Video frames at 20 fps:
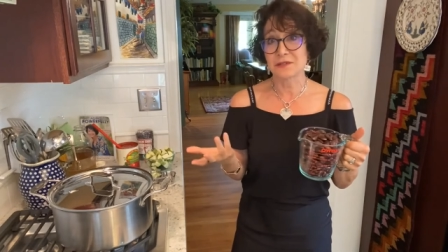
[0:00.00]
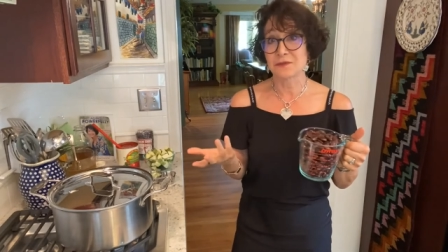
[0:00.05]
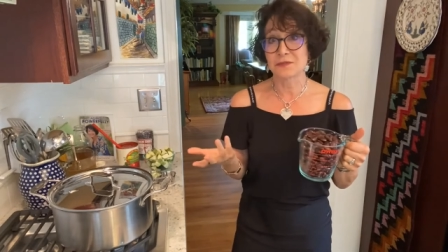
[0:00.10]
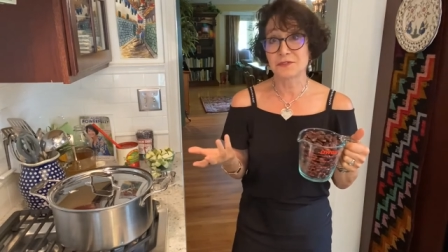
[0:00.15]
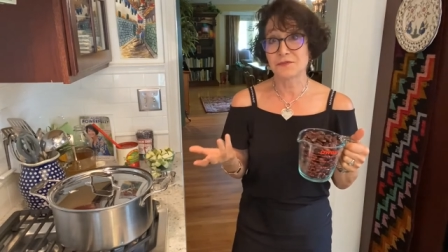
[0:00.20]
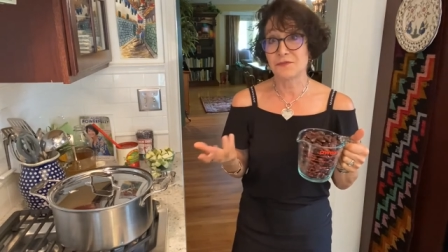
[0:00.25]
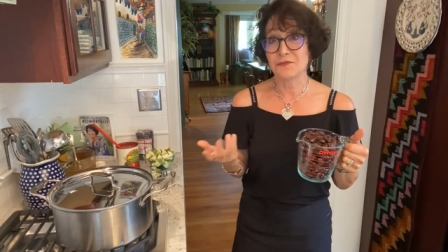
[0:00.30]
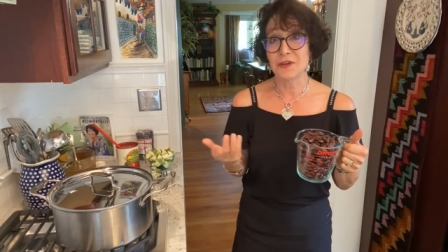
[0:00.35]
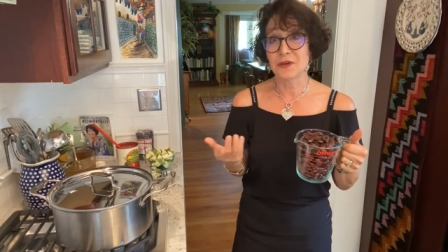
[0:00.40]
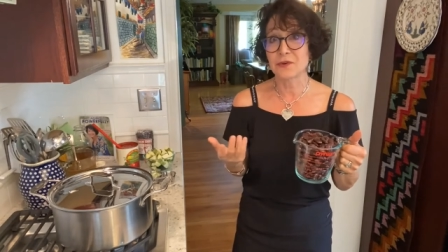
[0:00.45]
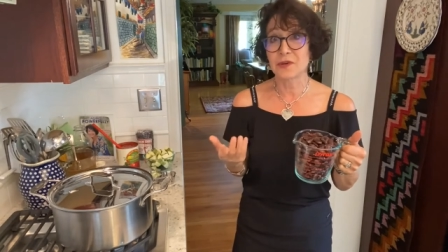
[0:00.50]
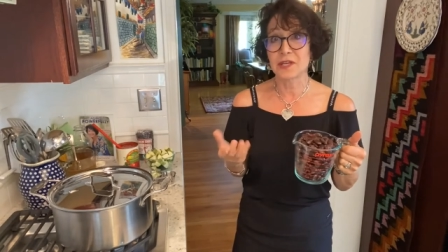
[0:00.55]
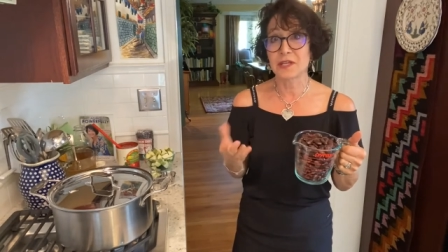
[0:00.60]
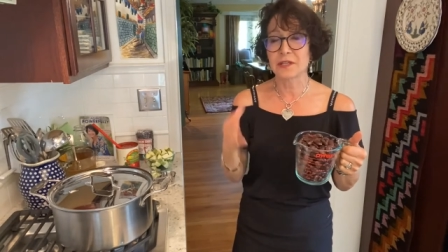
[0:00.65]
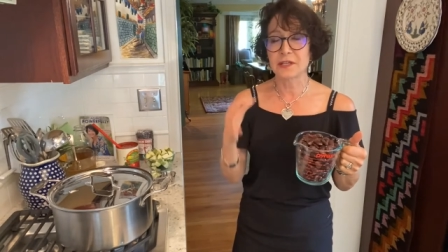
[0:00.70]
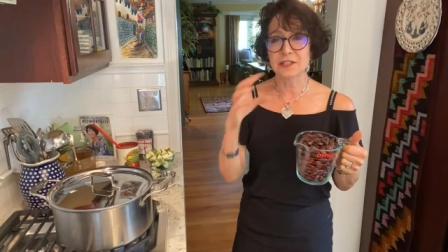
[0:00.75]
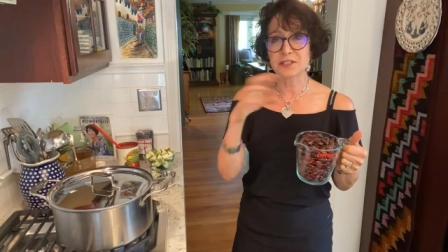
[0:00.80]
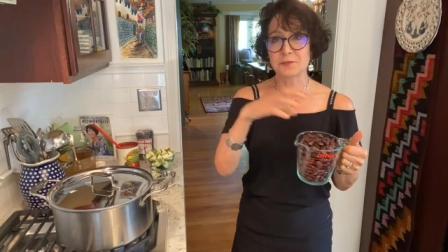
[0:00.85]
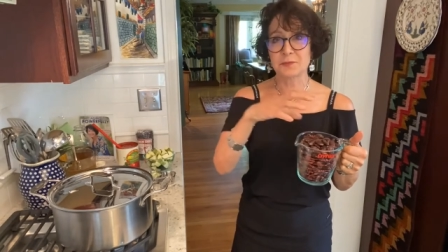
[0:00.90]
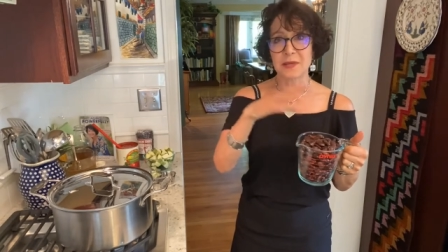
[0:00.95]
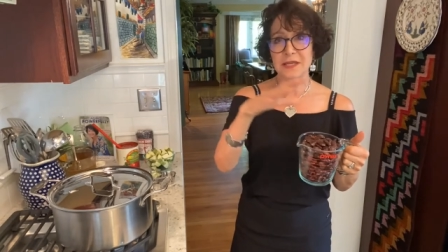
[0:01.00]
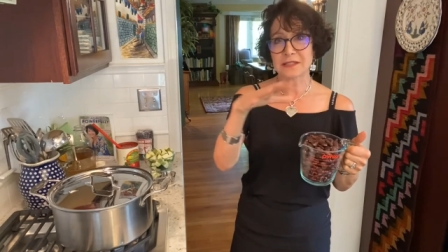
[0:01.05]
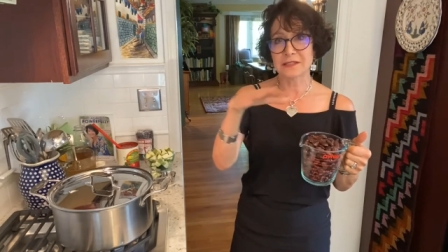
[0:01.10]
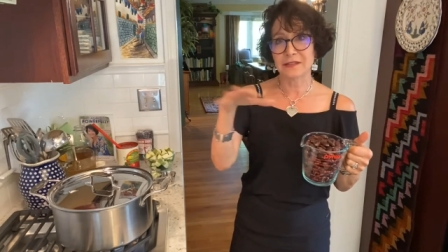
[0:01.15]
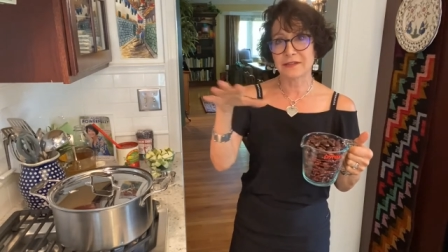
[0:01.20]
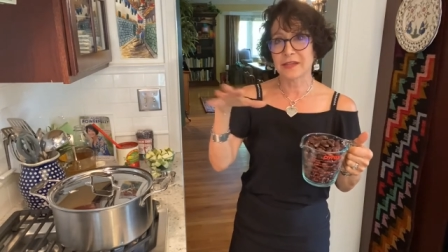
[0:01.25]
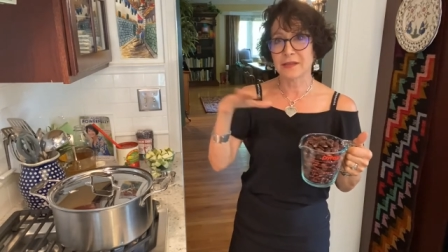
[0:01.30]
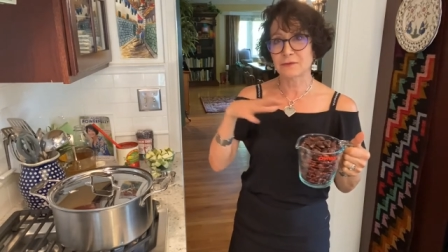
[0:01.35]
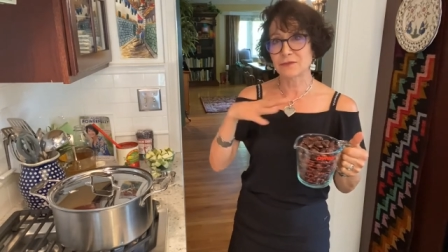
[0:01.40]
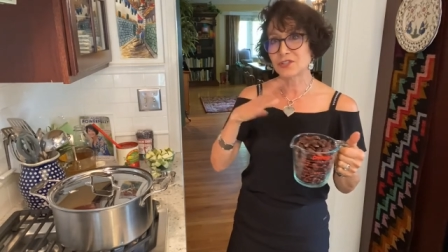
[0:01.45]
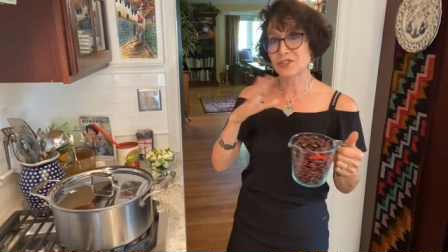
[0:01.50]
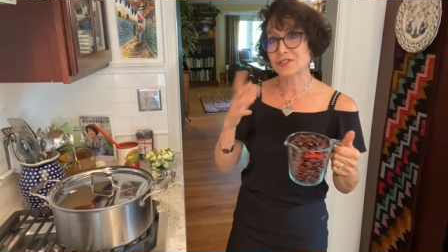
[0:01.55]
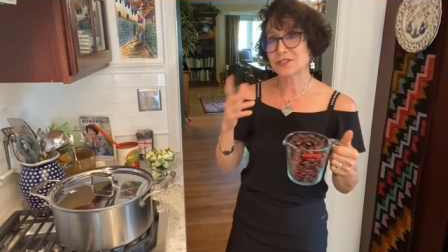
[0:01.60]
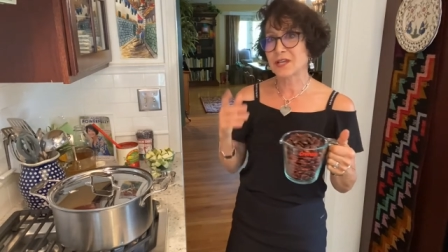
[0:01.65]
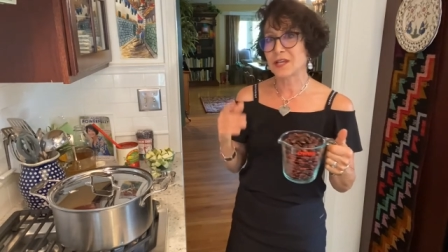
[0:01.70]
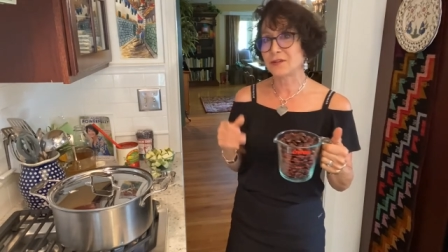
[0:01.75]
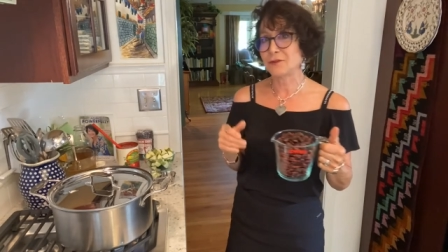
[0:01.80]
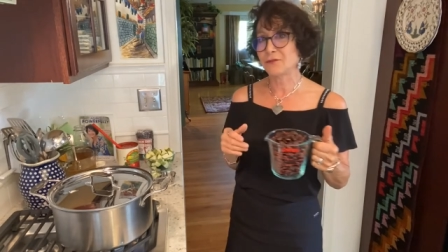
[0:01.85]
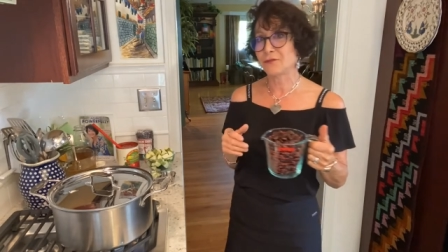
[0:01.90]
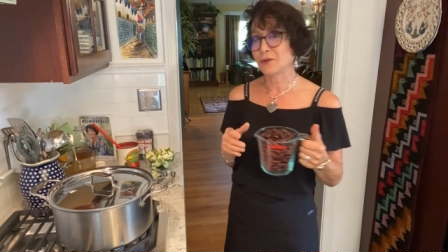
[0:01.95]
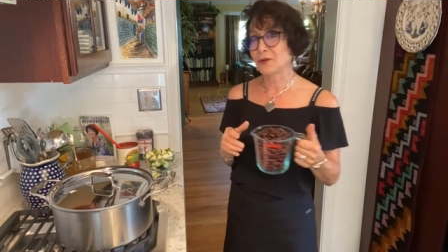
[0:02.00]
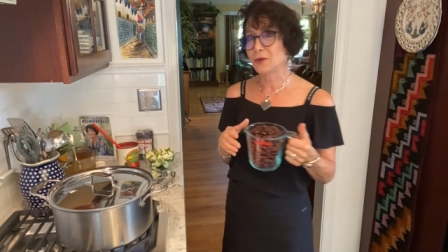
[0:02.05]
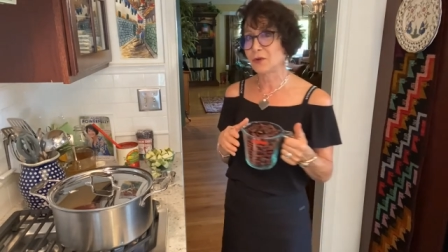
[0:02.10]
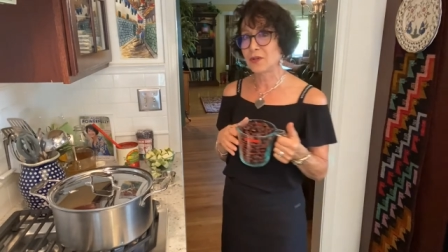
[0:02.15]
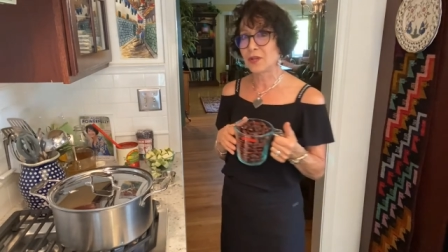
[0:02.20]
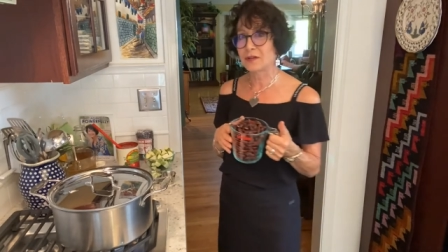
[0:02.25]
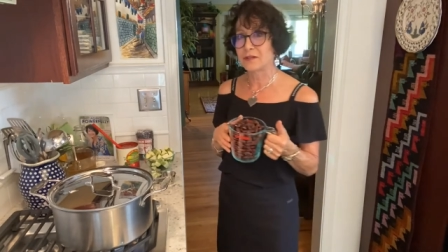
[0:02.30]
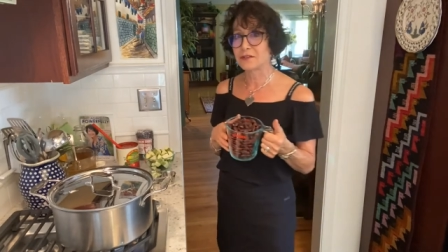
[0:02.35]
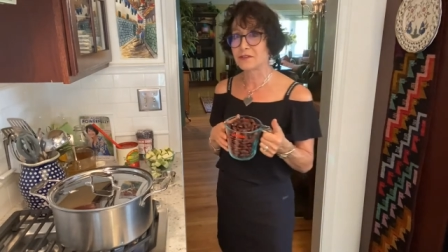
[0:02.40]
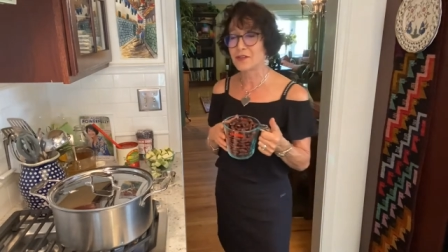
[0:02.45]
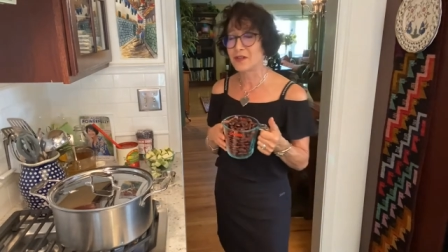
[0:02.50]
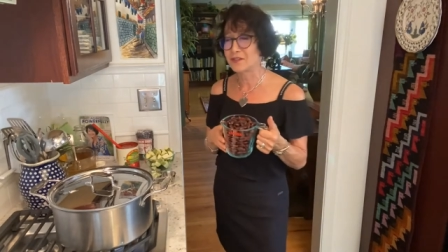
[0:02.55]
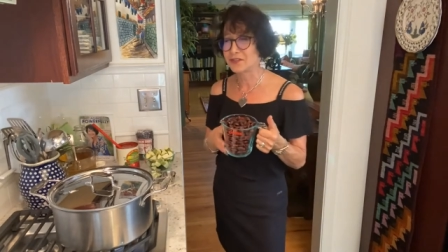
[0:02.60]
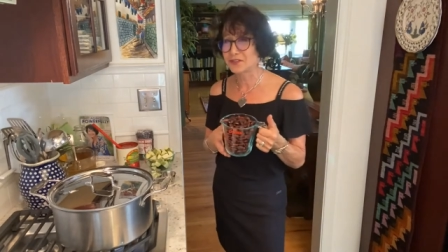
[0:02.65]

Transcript: was very unexpected. They were just kind of floating on the